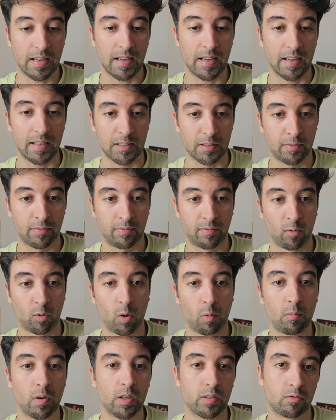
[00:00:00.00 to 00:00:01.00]
a
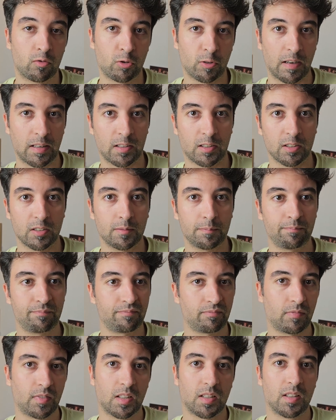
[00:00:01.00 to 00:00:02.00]
former dragon,
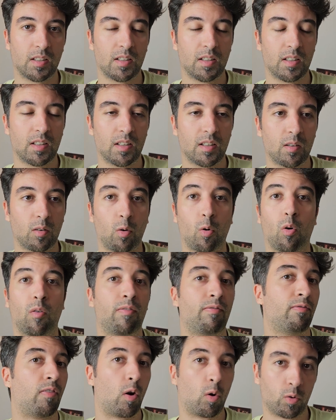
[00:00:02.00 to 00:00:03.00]
or
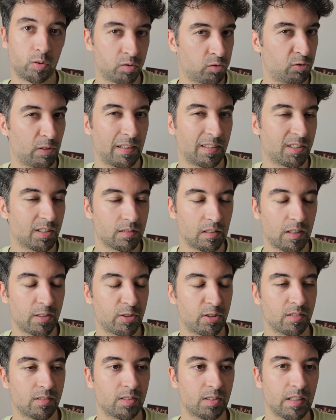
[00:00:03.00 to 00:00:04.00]
false dragon, I
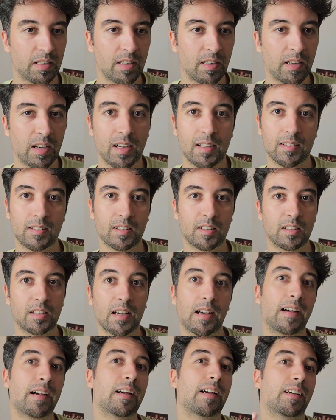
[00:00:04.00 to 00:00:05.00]
should say, and the
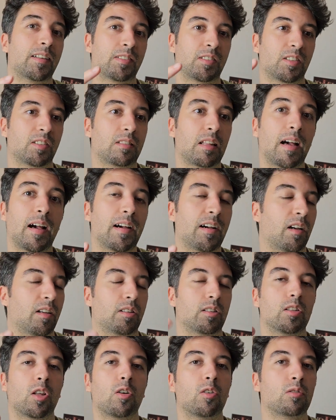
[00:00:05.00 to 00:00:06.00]
Aes Sedai are
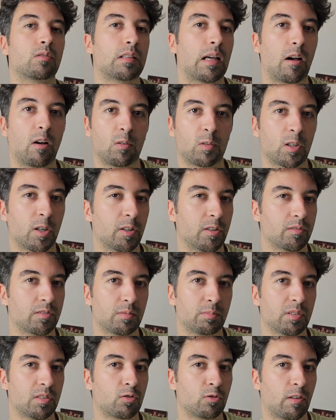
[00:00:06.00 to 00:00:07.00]
no doubt going to
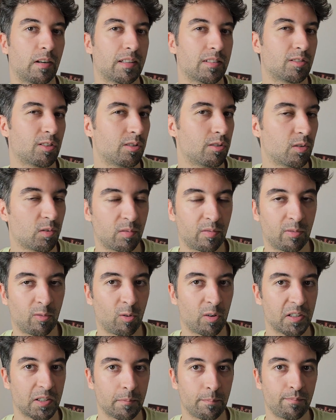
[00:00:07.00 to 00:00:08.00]
be trying to look
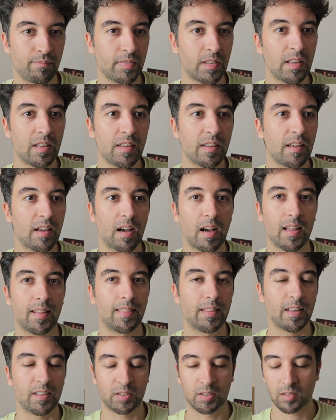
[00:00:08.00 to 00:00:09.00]
for him,
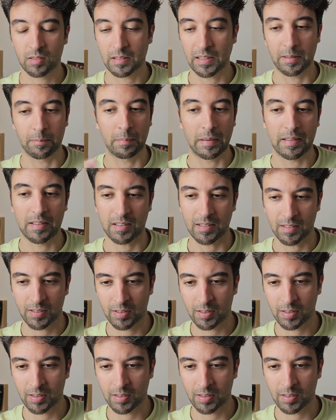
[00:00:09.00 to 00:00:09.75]
unless they make